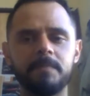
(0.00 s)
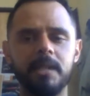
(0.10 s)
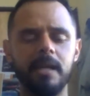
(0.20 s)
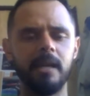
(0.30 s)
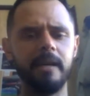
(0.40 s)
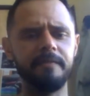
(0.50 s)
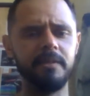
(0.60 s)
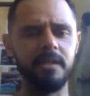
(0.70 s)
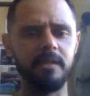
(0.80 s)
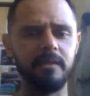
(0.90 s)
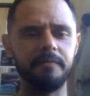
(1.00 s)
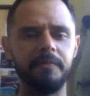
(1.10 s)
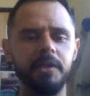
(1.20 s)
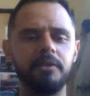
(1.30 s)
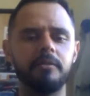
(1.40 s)
I left in another
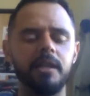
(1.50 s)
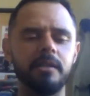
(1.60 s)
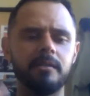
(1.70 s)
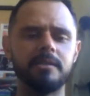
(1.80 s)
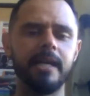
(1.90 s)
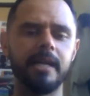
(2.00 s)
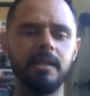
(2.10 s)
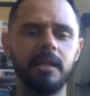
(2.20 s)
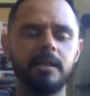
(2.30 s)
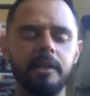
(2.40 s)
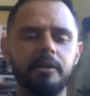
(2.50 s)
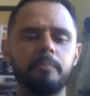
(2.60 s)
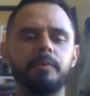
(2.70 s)
video another technique that you can